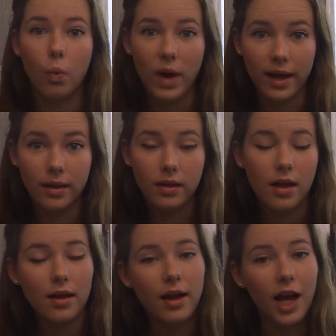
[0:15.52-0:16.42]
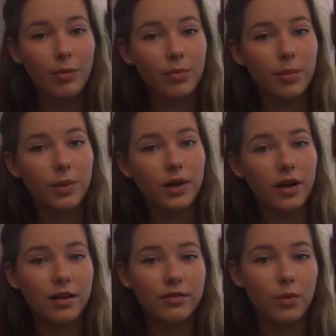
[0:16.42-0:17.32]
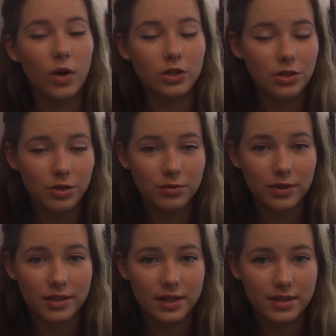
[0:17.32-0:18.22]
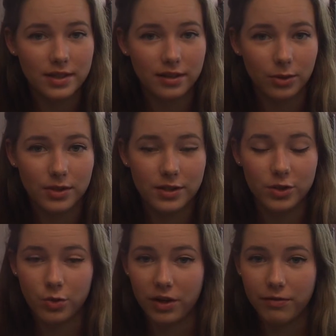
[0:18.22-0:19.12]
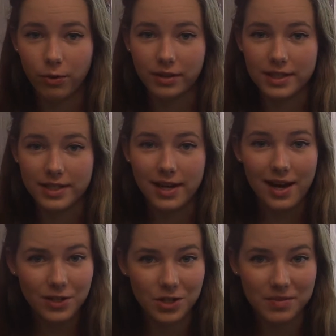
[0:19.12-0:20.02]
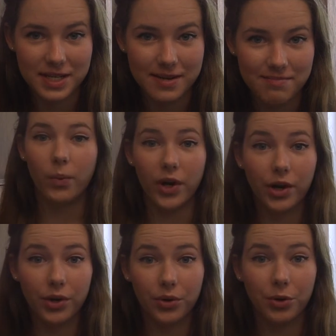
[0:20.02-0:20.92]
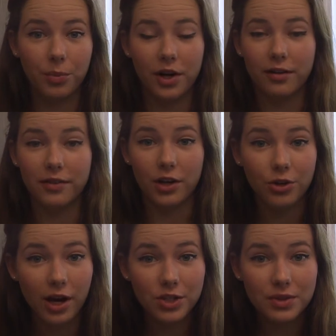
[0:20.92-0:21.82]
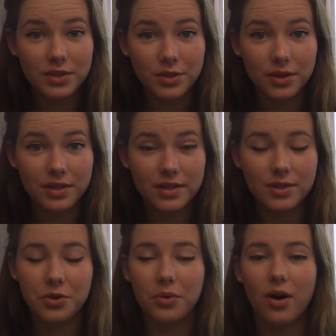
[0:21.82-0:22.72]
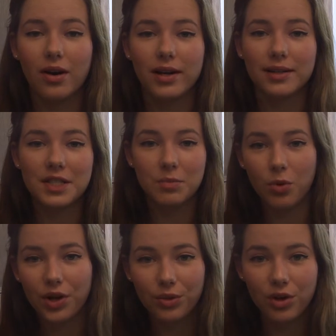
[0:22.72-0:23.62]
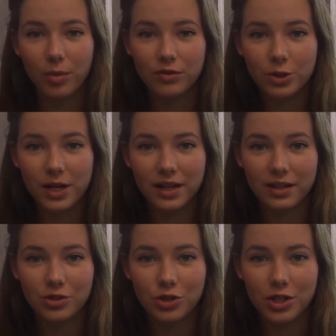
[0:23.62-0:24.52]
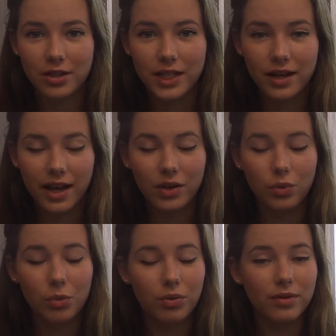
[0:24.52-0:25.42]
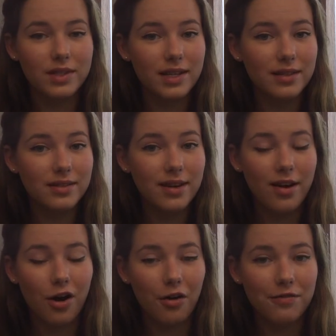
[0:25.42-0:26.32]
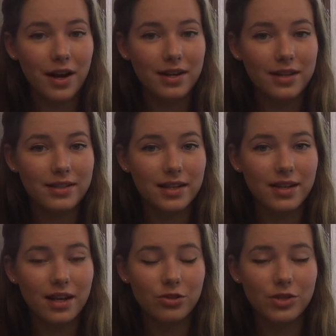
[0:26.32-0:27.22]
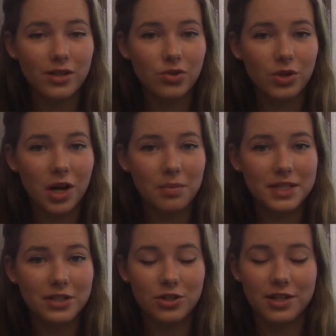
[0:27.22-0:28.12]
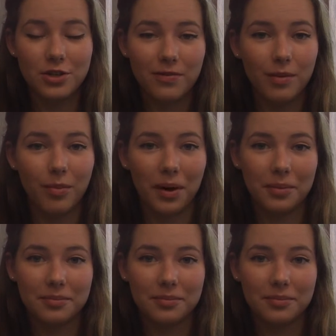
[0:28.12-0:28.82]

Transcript: Well, I'm a member of Washington University in St. Louis's 2014 iGEM team. We're a group of undergraduate students who are exploring the realm of genetic engineering and will present our findings at an international competition in November.